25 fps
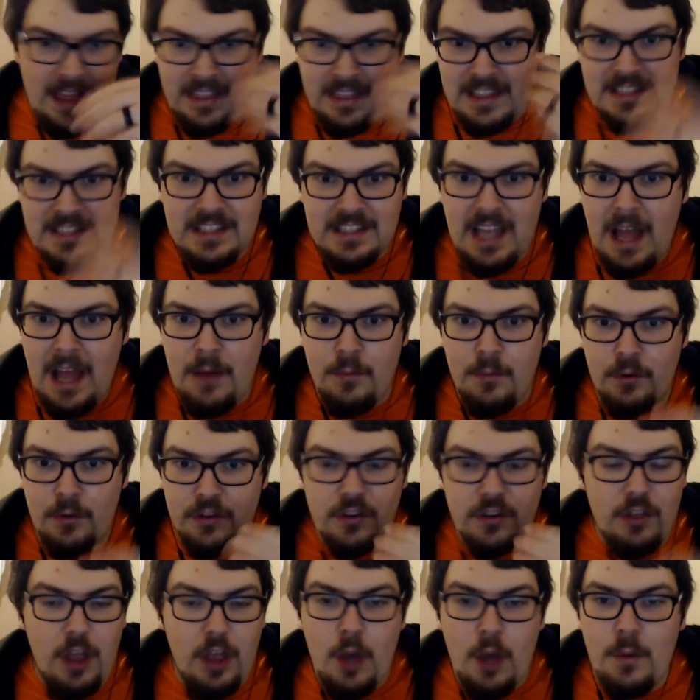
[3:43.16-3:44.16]
this can
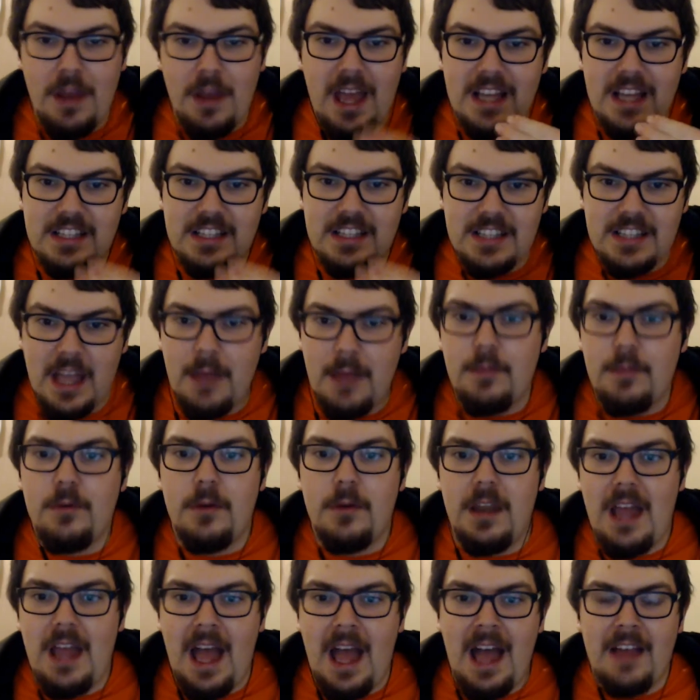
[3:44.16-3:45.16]
was the only escape
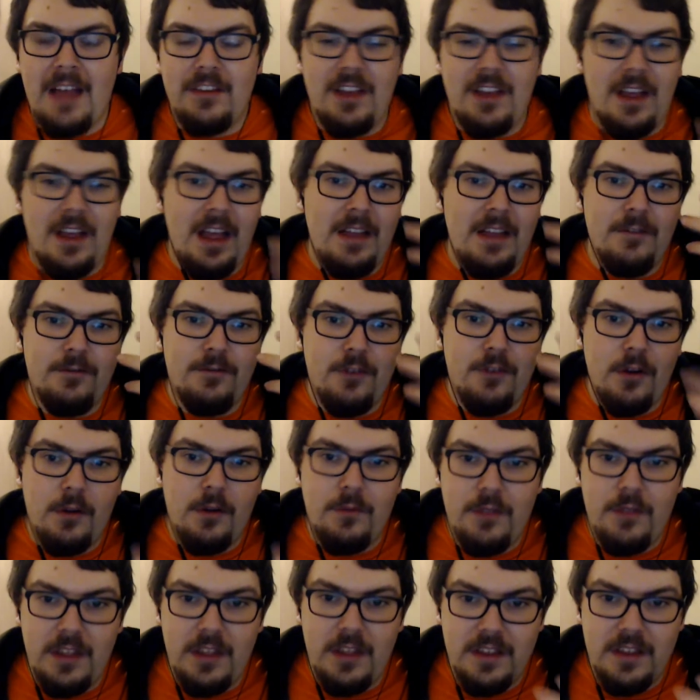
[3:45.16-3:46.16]
he has in front
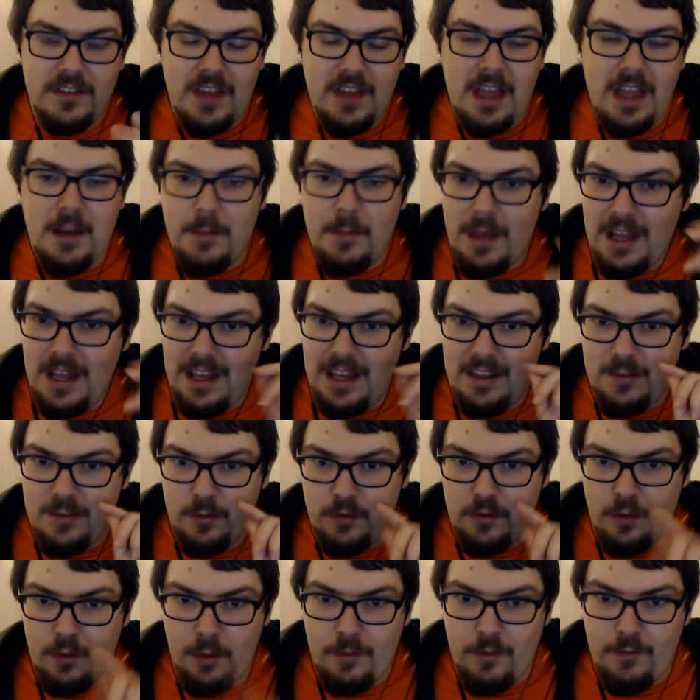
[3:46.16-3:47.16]
of this enemy, and it
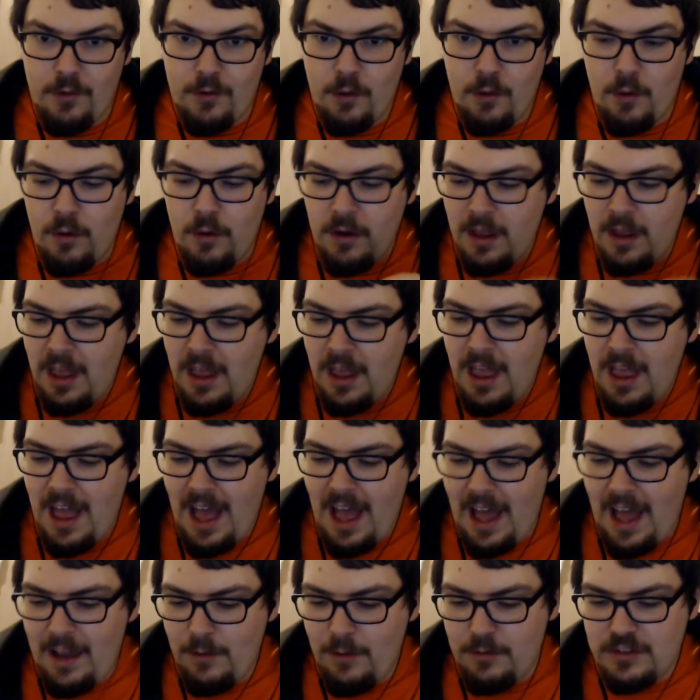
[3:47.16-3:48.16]
was on the floor,
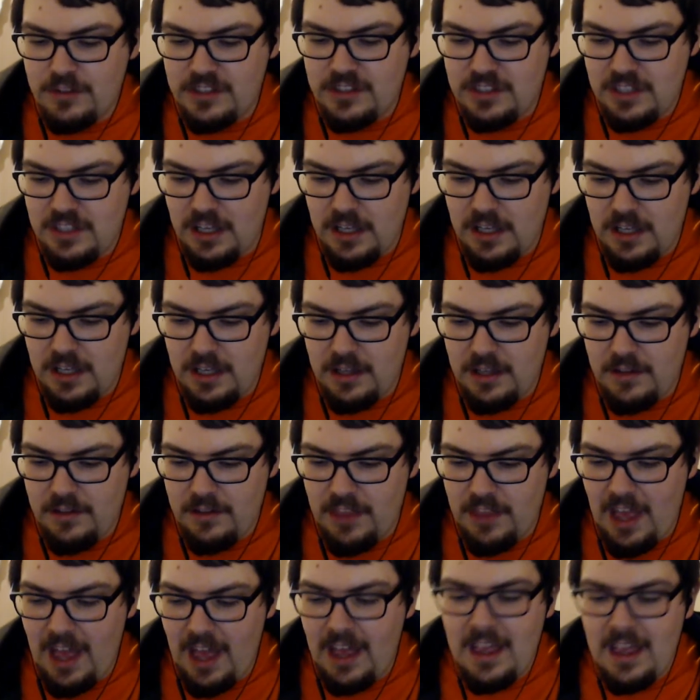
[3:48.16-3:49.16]
and it was
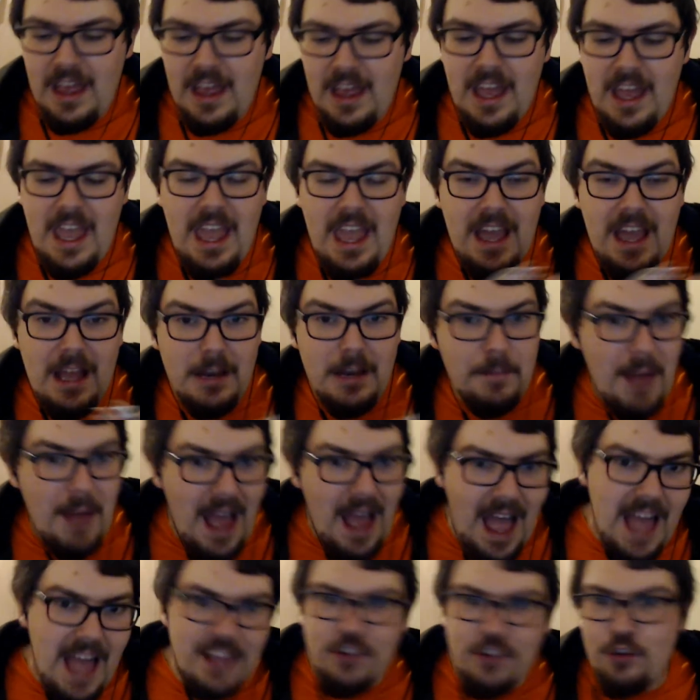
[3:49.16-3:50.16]
there. He can
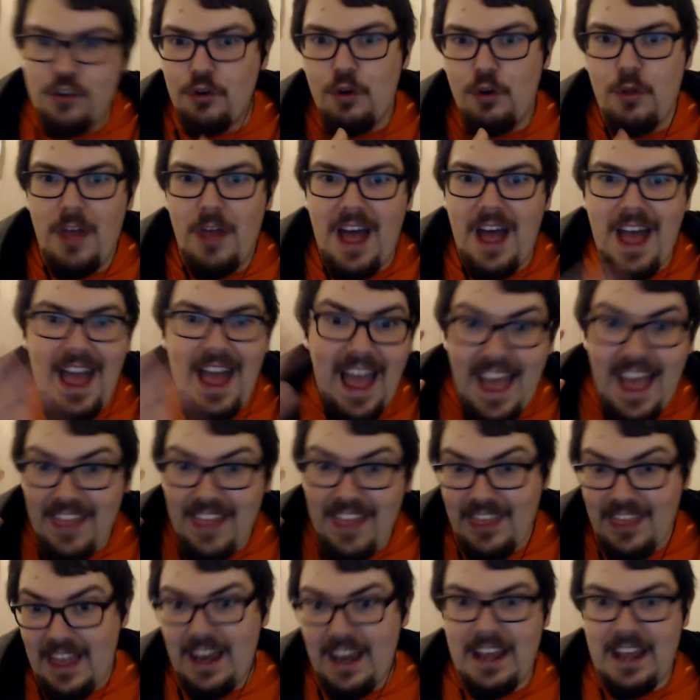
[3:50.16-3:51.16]
pass through that
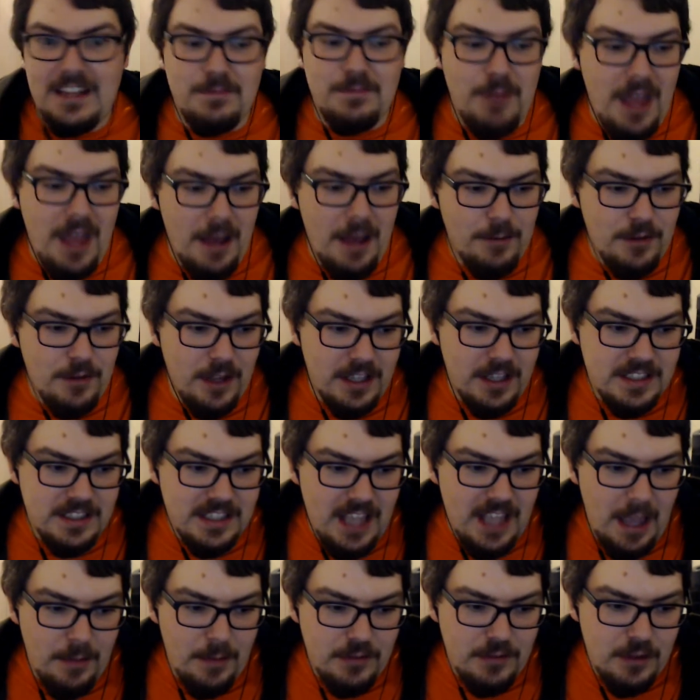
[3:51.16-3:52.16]
and then be able to
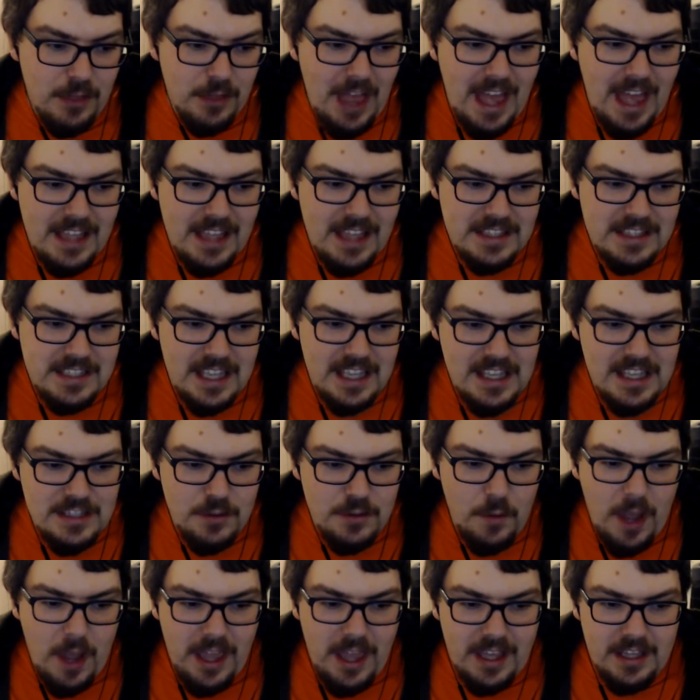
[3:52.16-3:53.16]
escape. So that's his
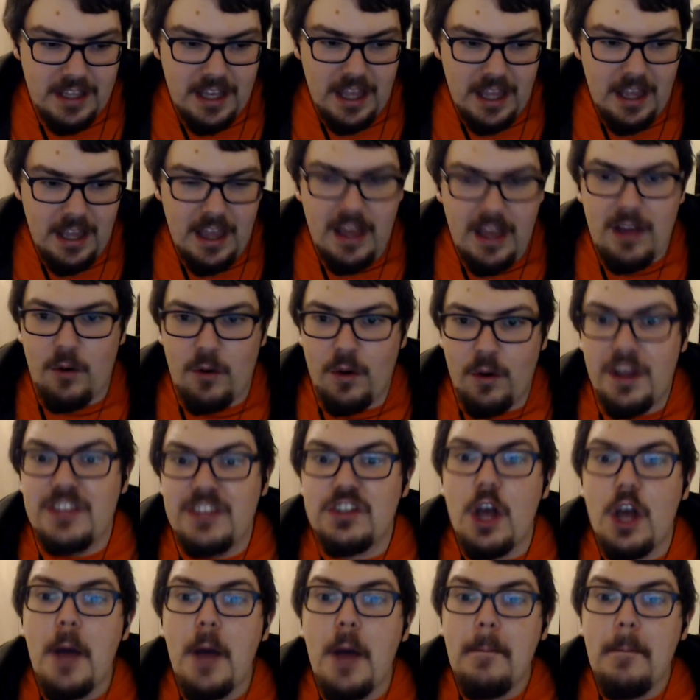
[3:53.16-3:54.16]
awakening, or
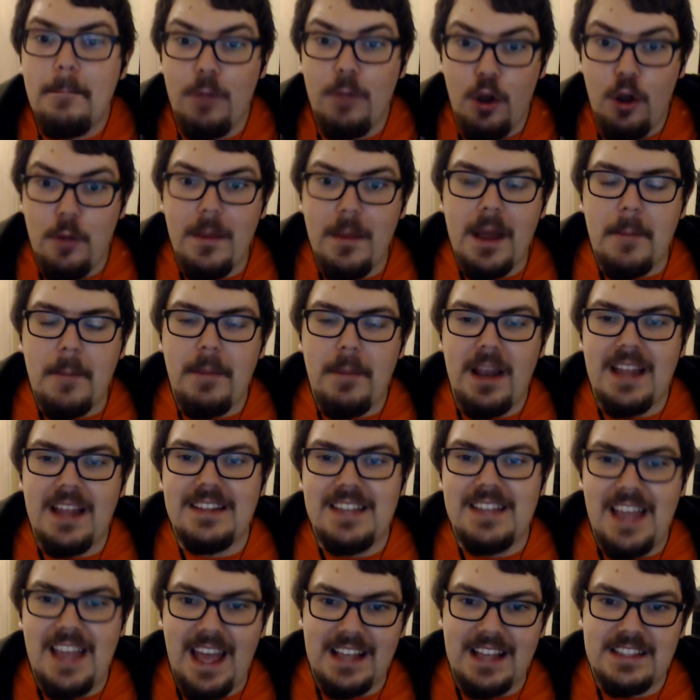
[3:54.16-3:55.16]
his blooming
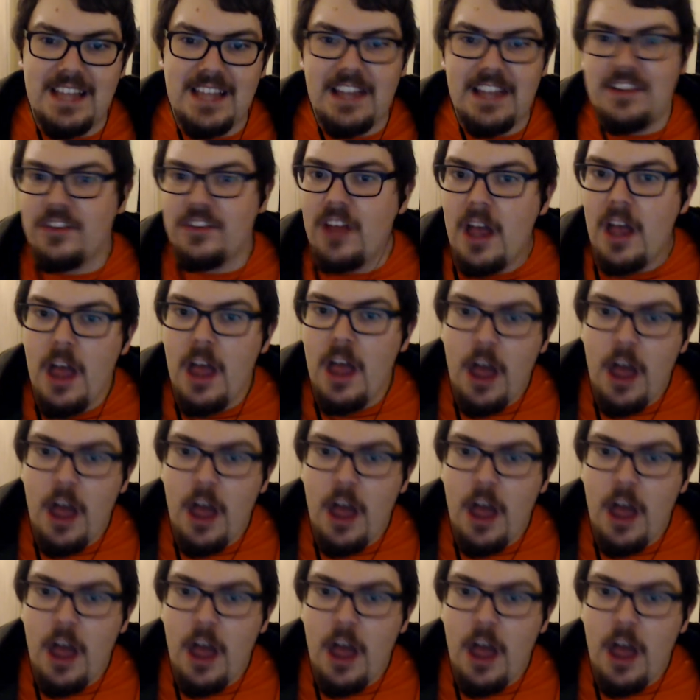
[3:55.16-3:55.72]
ability extended.